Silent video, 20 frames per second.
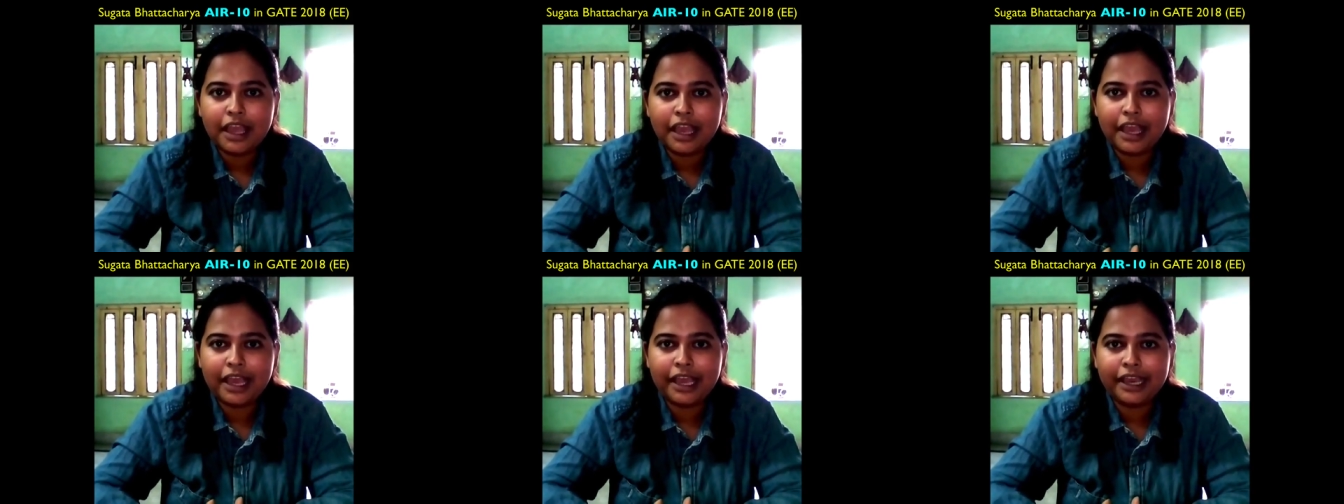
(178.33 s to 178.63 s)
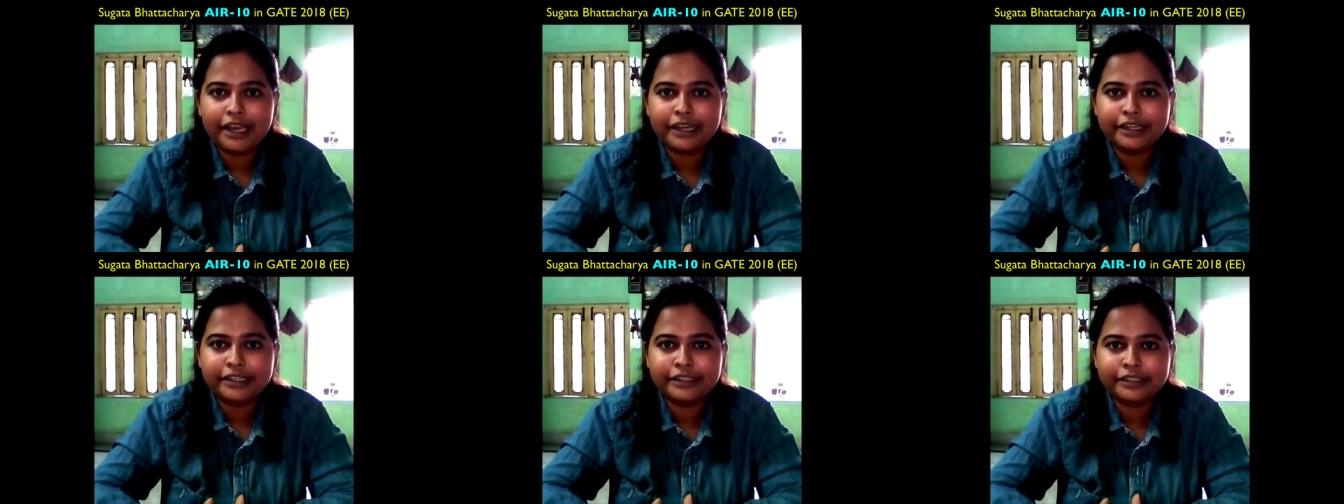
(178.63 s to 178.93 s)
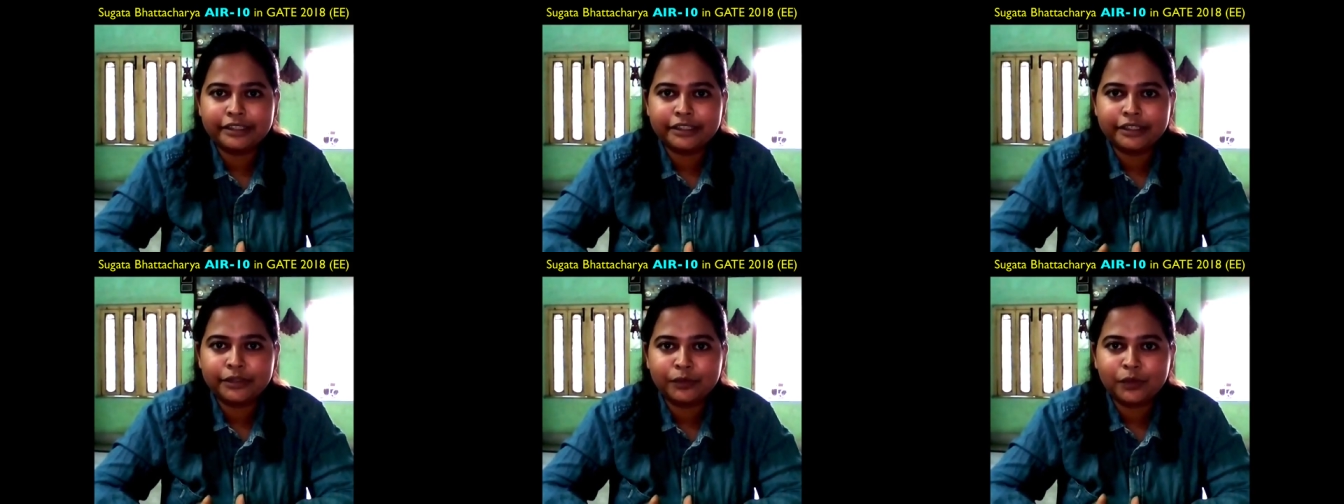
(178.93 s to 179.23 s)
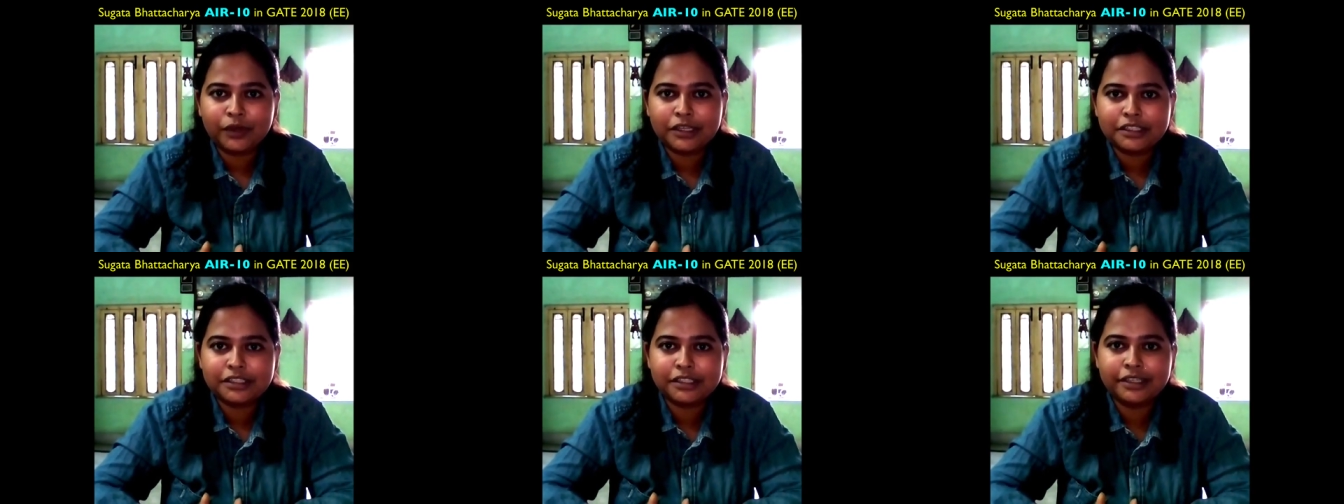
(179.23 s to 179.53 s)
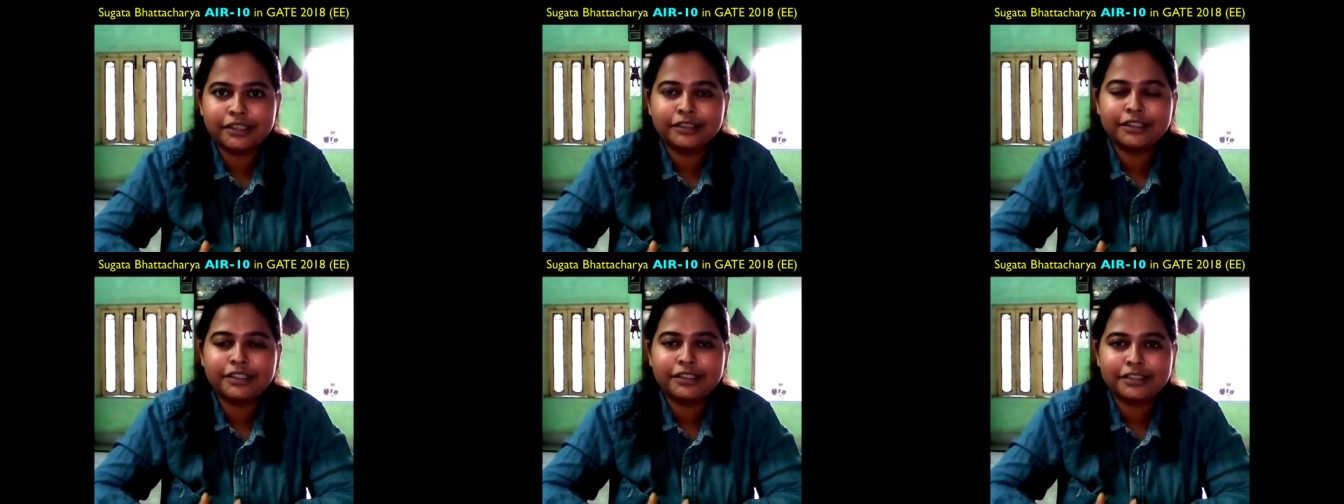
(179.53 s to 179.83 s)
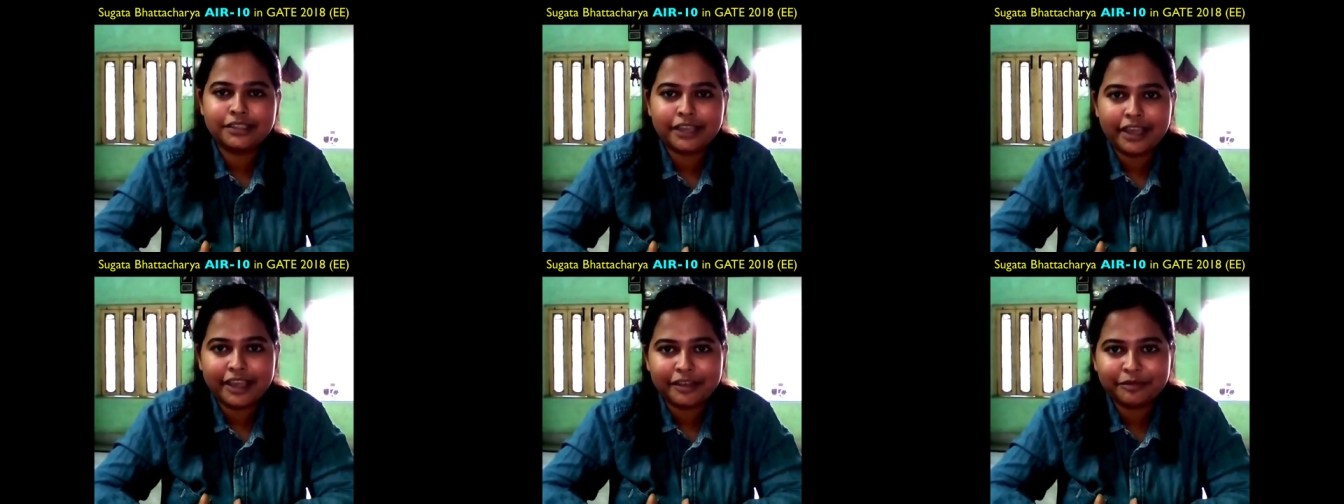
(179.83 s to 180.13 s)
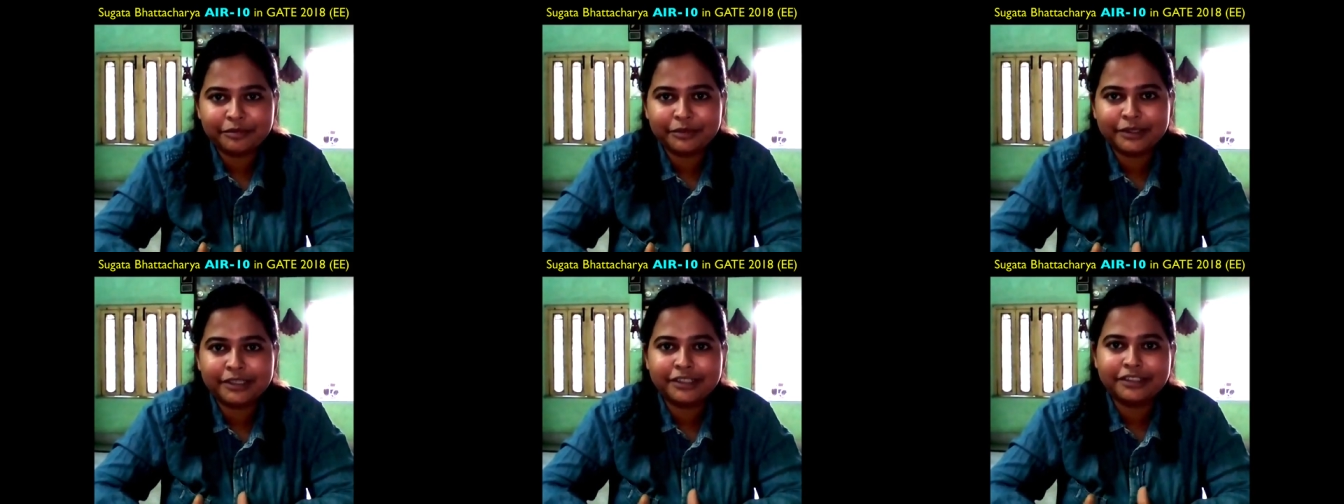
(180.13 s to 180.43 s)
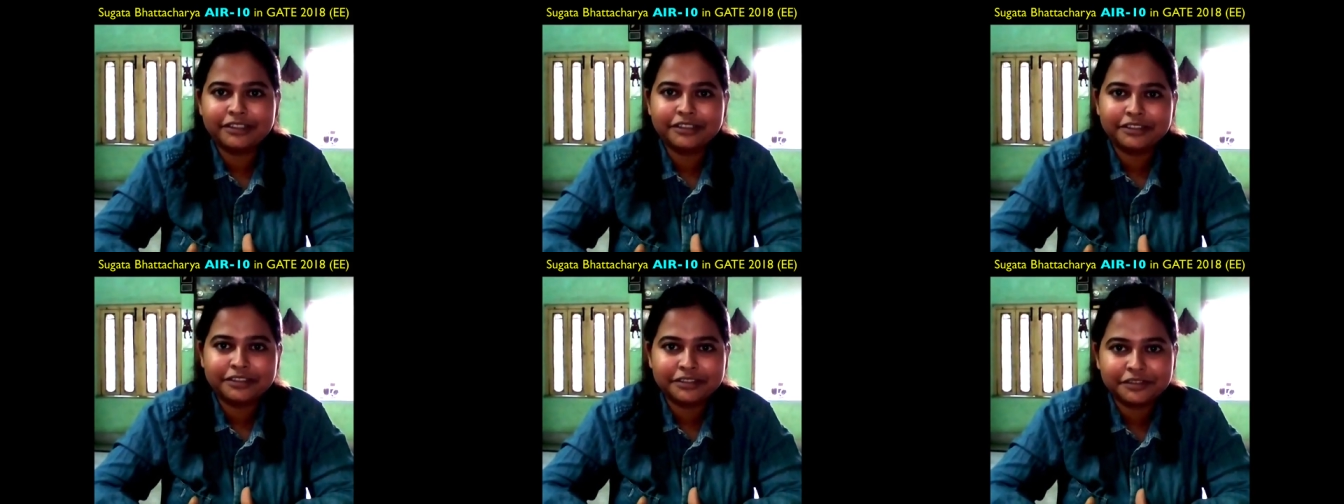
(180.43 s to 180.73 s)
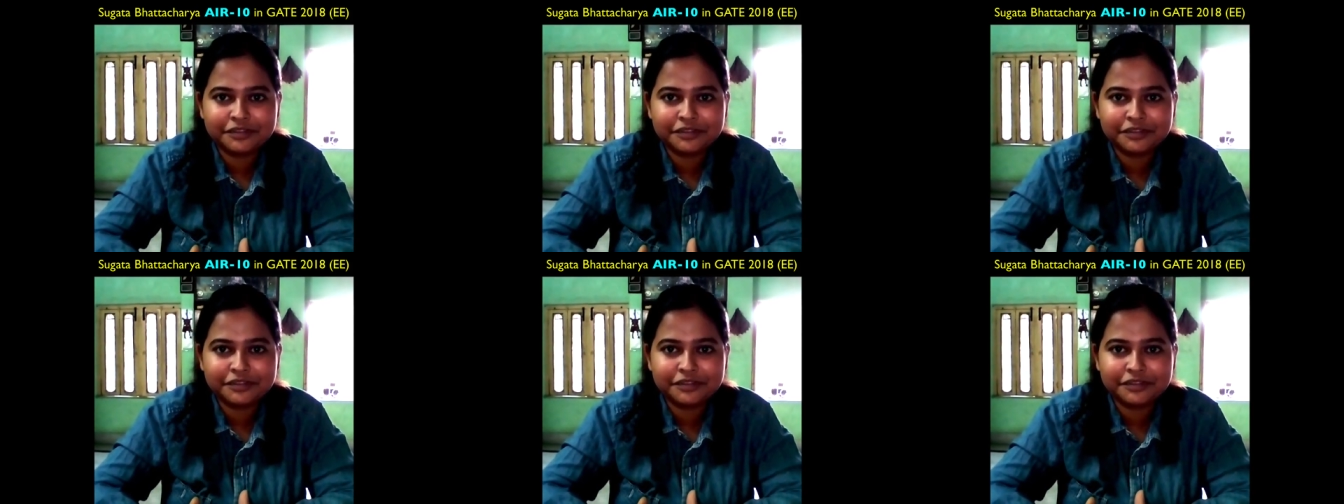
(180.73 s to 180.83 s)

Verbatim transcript: and uh, watching the timer